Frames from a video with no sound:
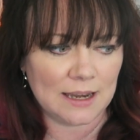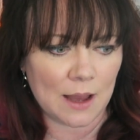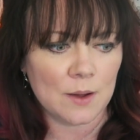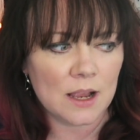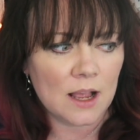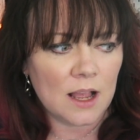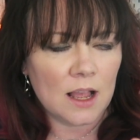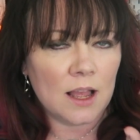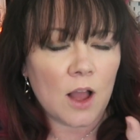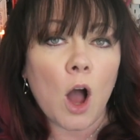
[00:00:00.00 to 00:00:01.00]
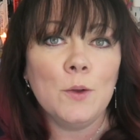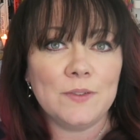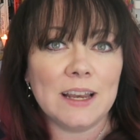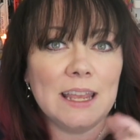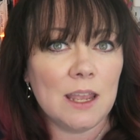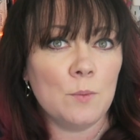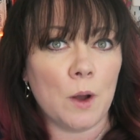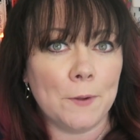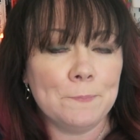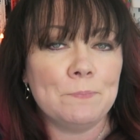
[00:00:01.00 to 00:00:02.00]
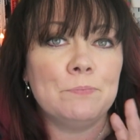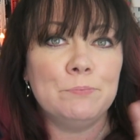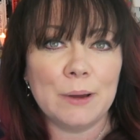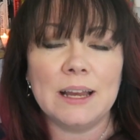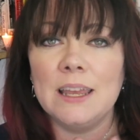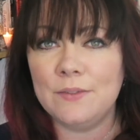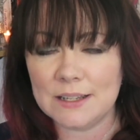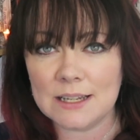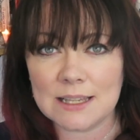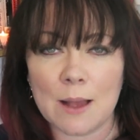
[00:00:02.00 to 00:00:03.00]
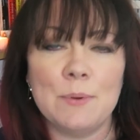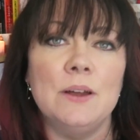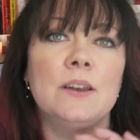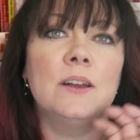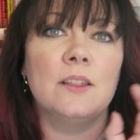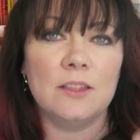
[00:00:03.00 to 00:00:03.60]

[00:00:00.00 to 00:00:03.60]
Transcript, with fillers: Now, Hopefully it won't, but if it does happen,